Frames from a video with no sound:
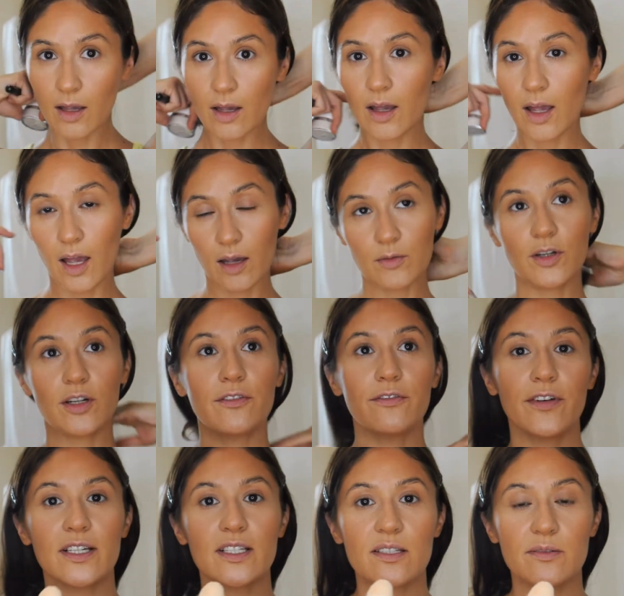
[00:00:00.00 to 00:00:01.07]
I'm gonna
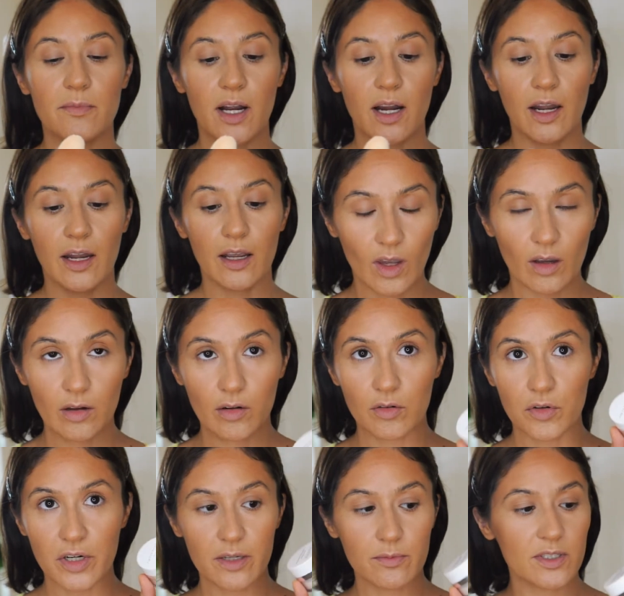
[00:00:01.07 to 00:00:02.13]
fix my
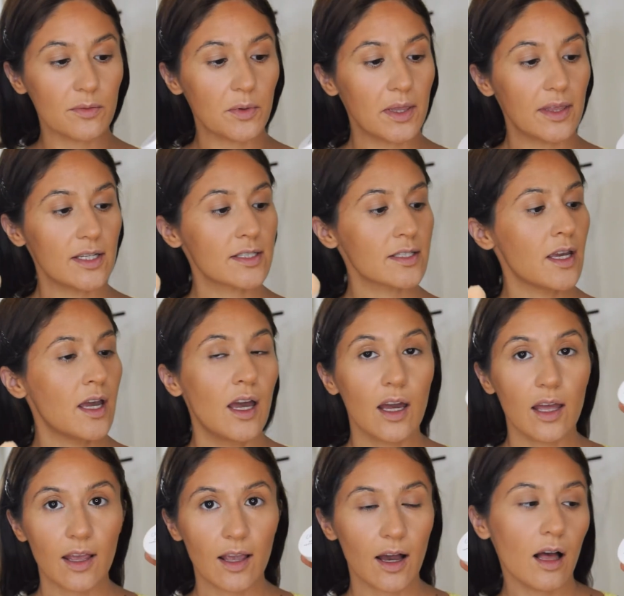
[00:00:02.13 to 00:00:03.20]
creams with this
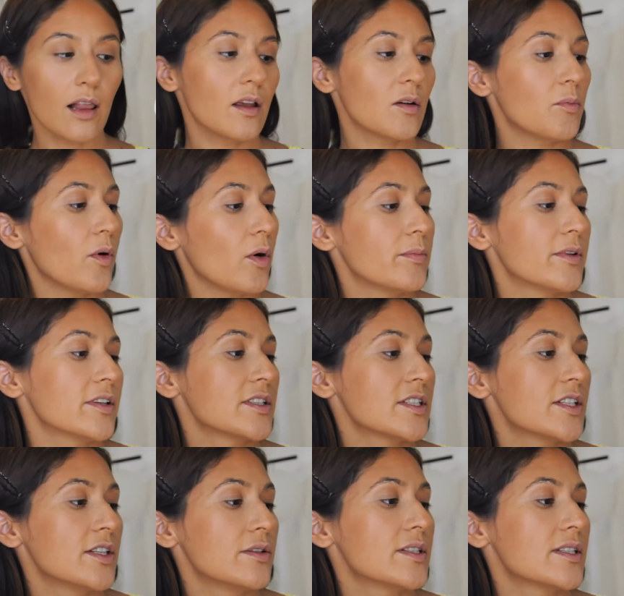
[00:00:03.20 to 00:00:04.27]
Colourpop
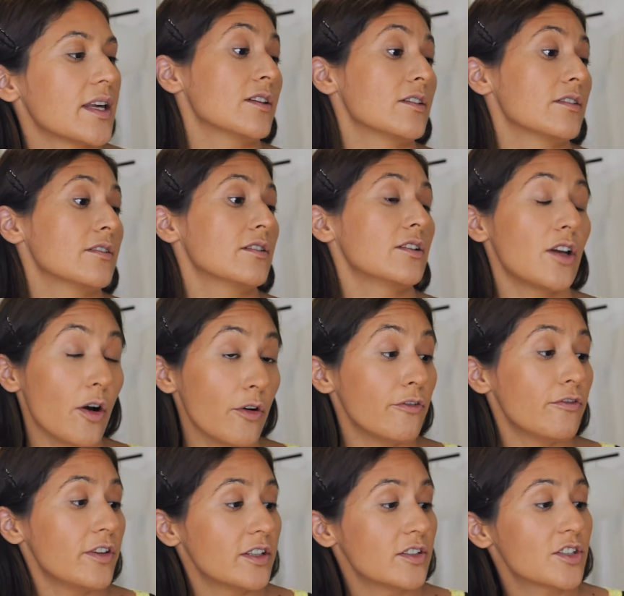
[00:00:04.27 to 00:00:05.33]
translucent no
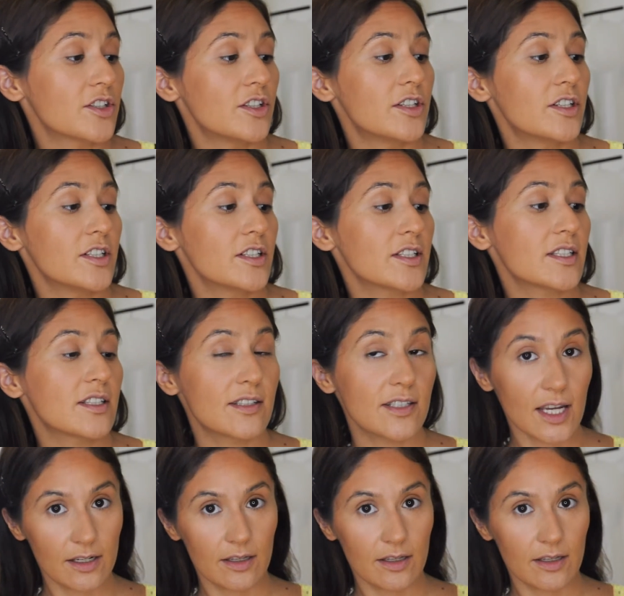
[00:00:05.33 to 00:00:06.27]
filter setting